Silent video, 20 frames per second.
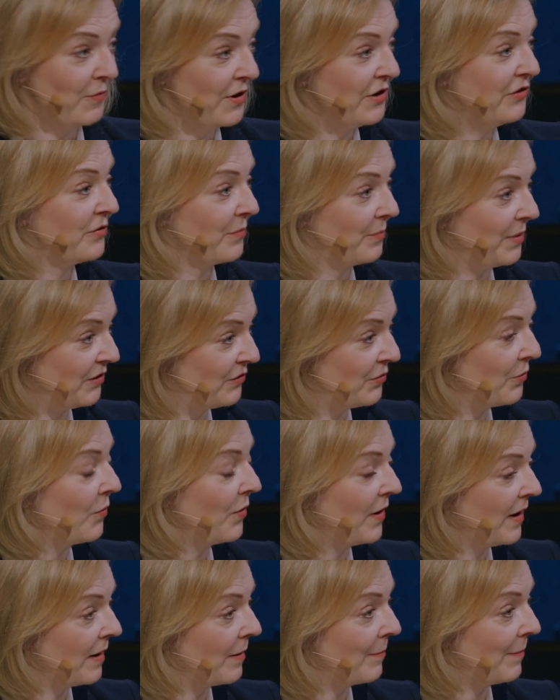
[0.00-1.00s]
we should be
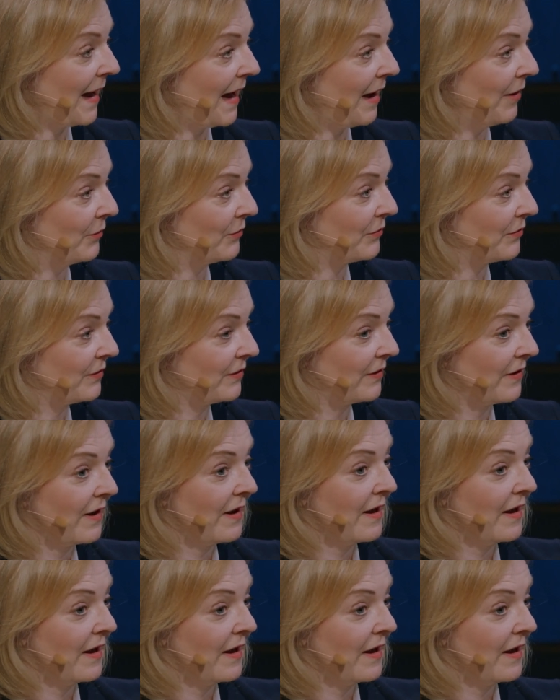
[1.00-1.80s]
talking about